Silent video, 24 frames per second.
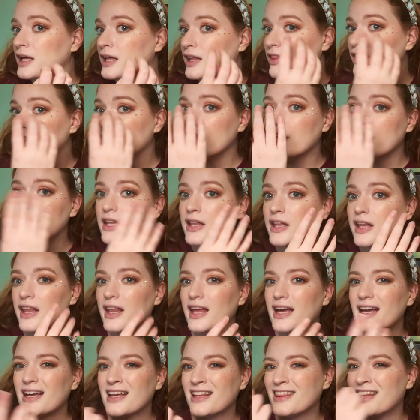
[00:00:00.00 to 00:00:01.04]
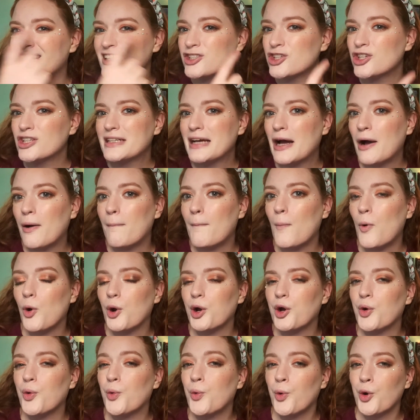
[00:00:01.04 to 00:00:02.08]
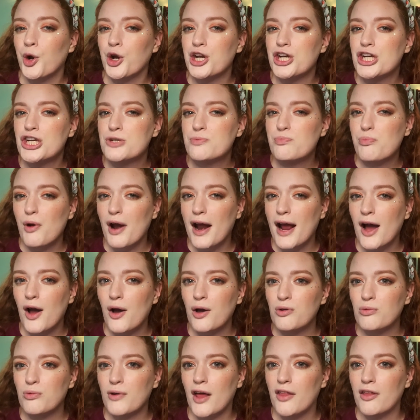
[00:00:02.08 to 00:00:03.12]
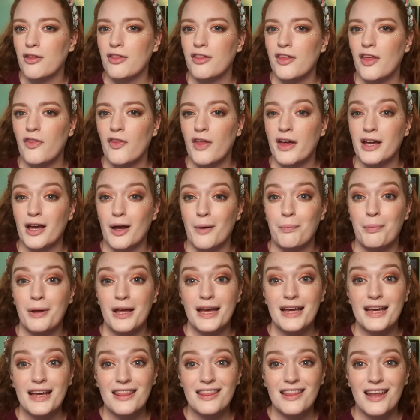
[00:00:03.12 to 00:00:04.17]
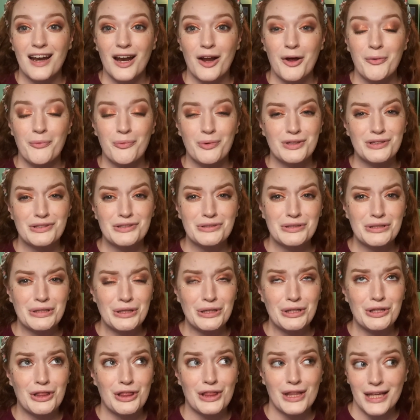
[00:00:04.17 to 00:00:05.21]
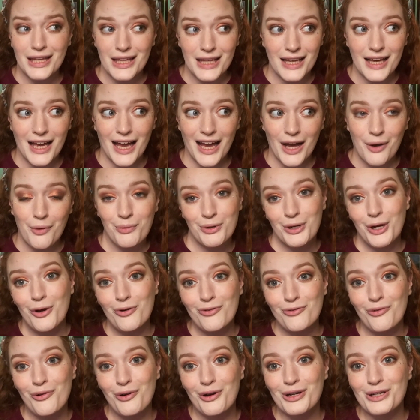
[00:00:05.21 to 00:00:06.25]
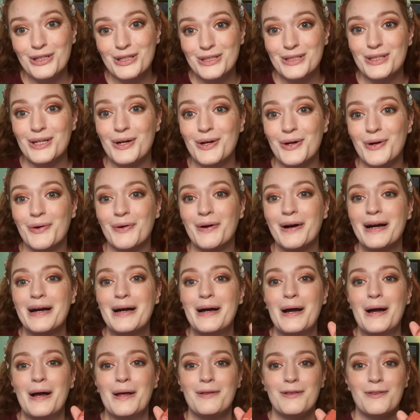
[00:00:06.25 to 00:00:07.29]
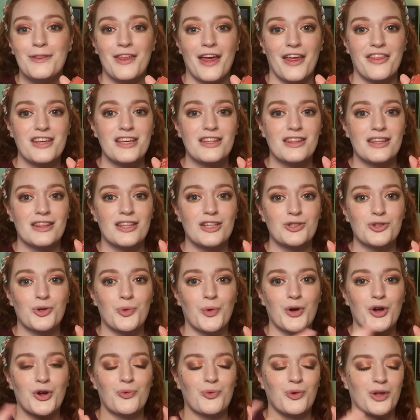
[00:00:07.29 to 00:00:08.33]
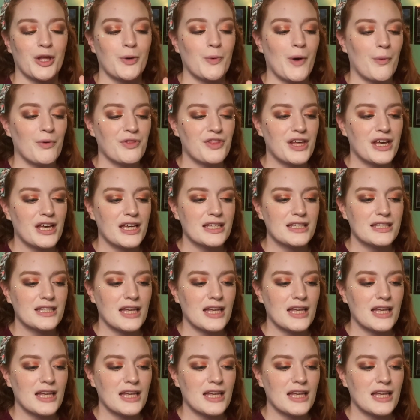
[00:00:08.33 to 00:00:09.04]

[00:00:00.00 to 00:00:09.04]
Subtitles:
that turned out more orange brown rather than like a pink that I was thinking I would go for. So I think that these will work really well with this.